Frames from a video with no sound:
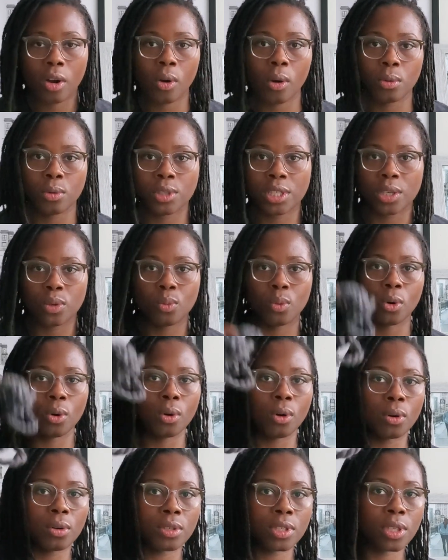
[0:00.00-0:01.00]
Cozy
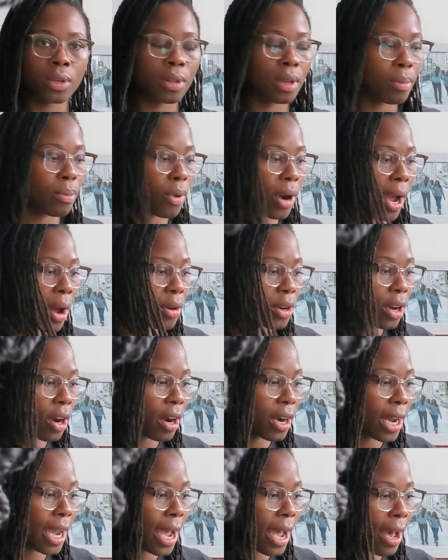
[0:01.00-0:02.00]
Wool. So the brown yarn
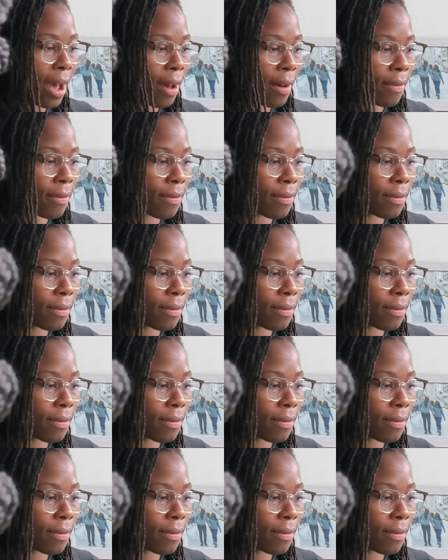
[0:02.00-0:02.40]
I have